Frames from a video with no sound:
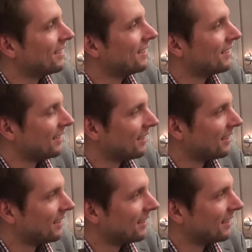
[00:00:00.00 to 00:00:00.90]

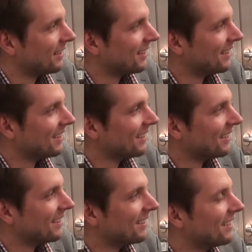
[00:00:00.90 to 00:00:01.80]

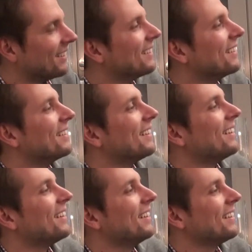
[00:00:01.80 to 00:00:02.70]

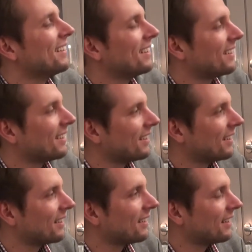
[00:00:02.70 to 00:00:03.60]

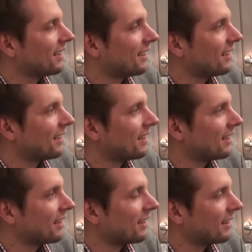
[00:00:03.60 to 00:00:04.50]

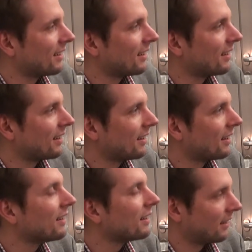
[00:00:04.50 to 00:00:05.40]

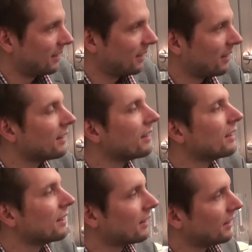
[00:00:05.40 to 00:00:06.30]
This person isn't speaking.